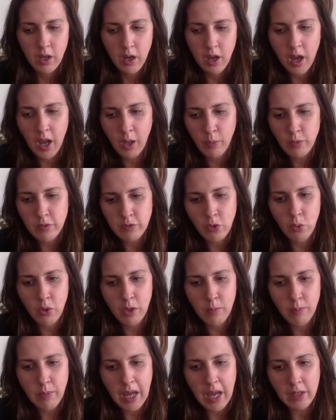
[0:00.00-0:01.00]
I was
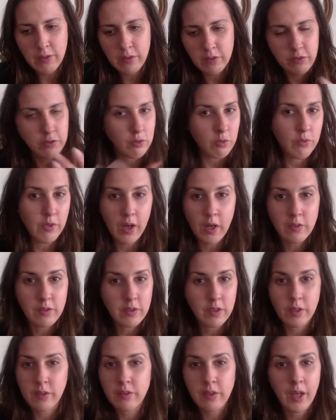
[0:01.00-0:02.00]
going back to
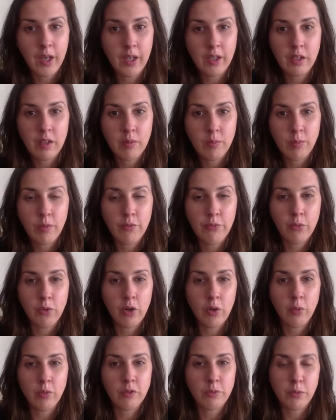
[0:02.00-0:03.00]
2010 before
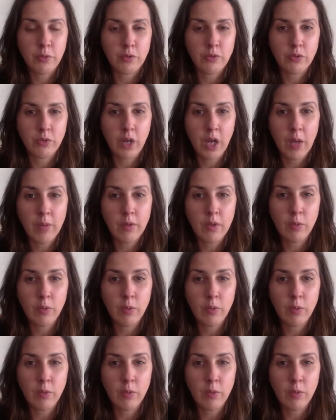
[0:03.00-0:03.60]
it was prescribed.